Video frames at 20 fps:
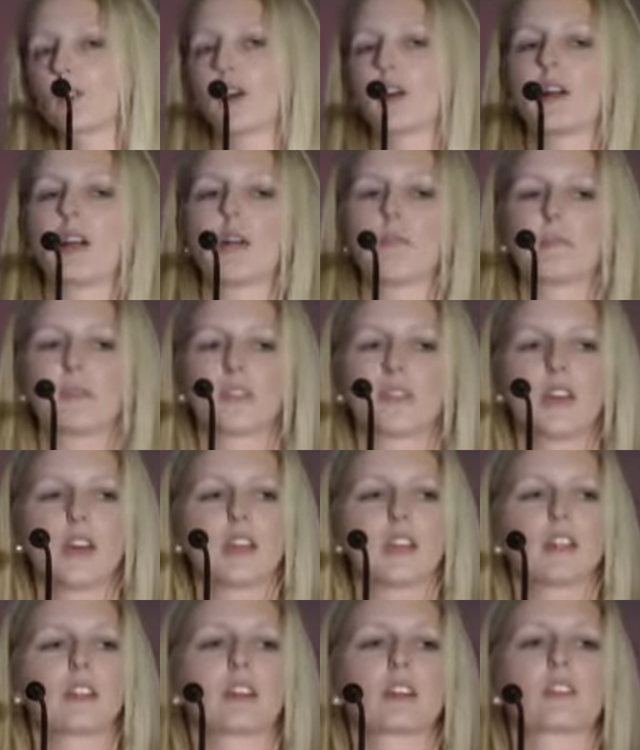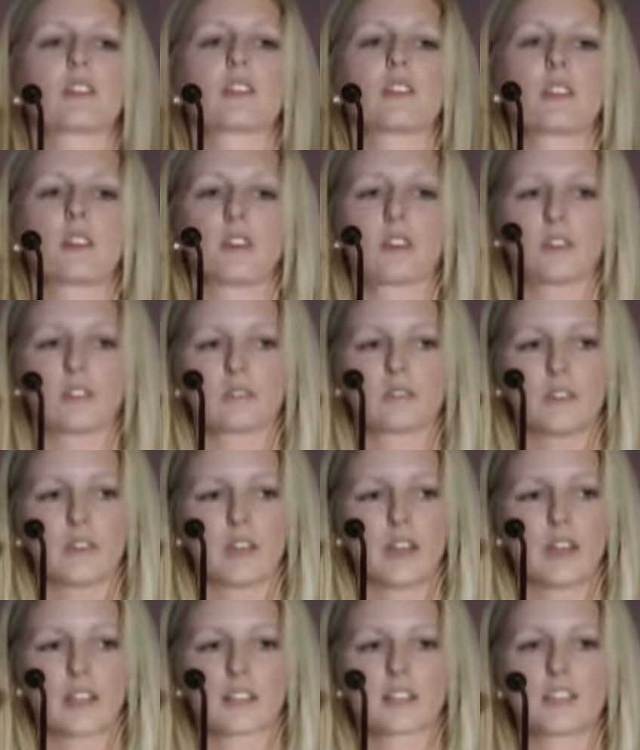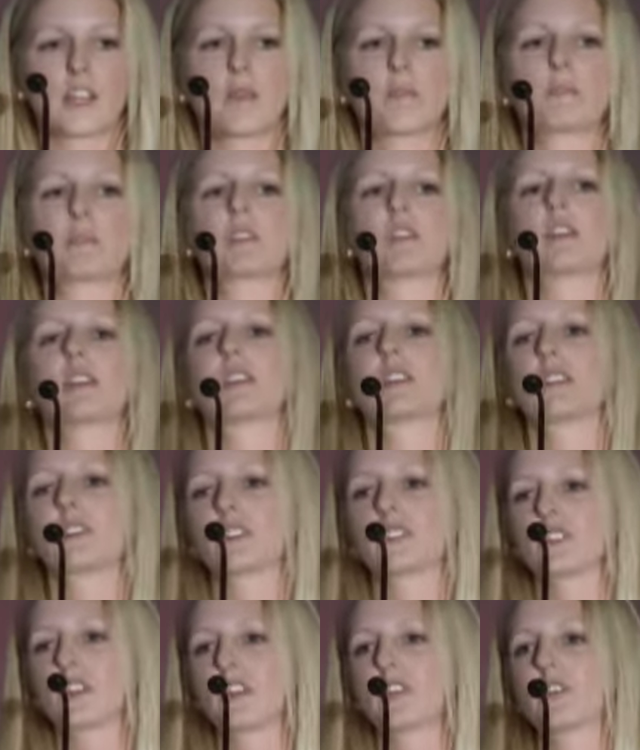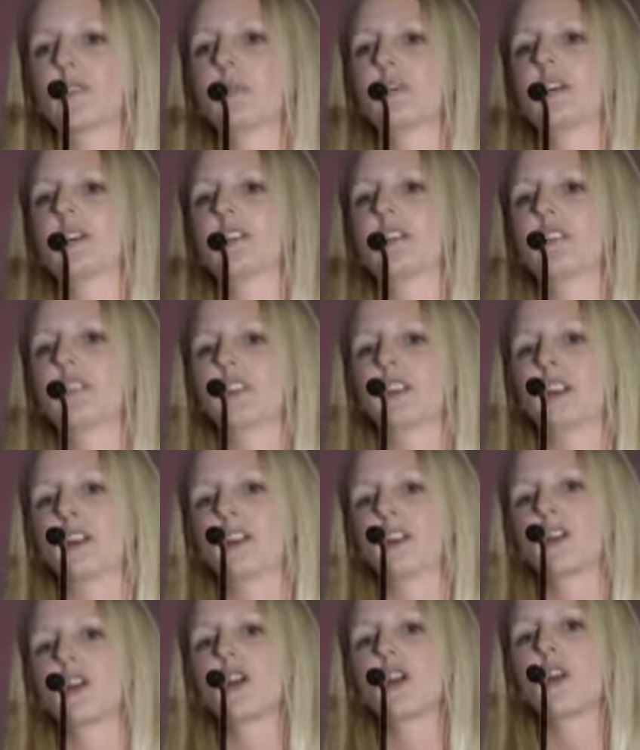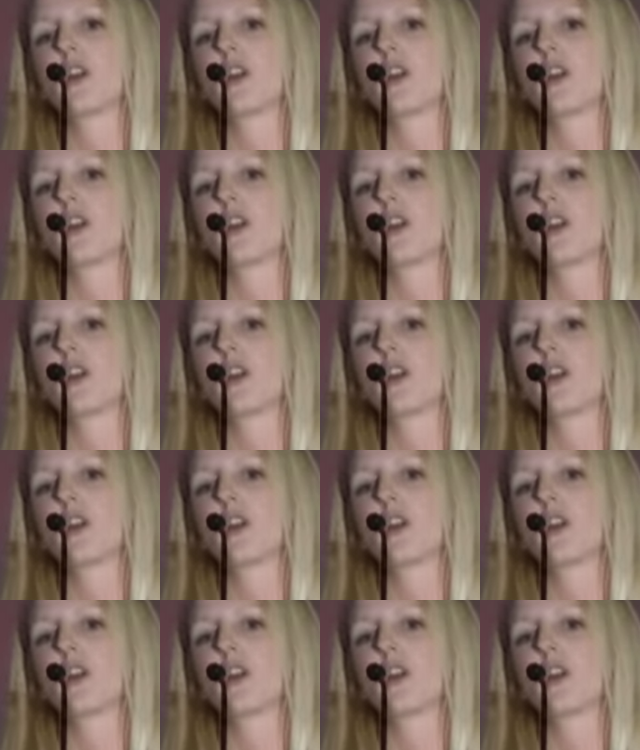empathetic, they're accepting, they're genuine, they